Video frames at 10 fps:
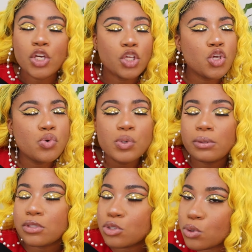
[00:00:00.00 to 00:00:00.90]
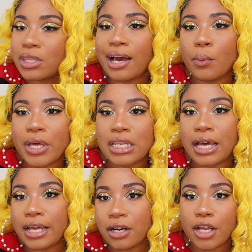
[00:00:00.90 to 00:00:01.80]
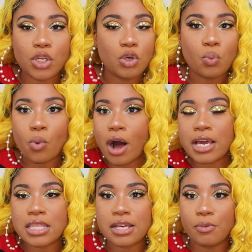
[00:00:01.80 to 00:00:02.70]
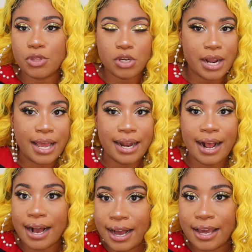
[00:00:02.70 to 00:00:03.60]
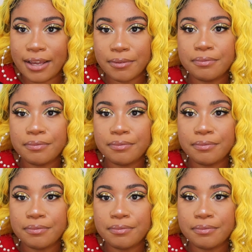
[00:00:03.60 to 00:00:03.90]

you do that winged liner and you walk in there with your head high,